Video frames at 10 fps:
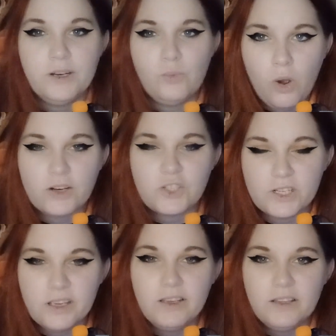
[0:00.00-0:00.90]

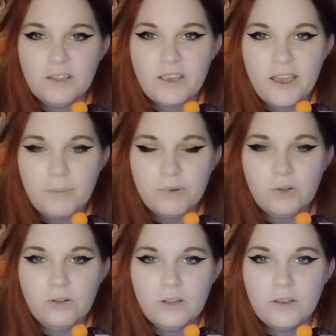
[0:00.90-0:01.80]
watching it in the
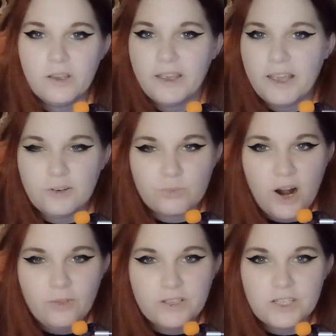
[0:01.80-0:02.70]
Capitol and
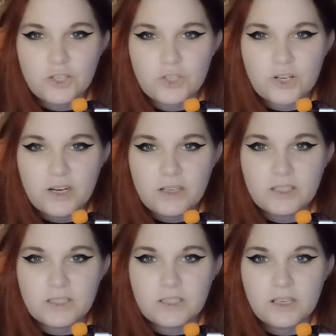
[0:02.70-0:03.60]
around the
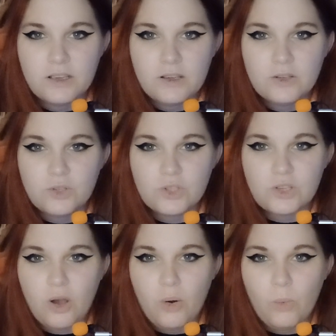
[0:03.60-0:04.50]
districts.
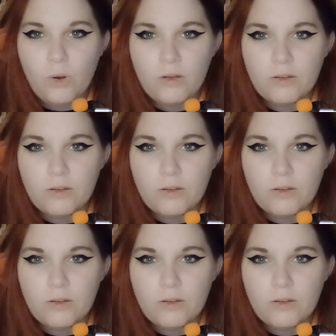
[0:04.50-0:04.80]
So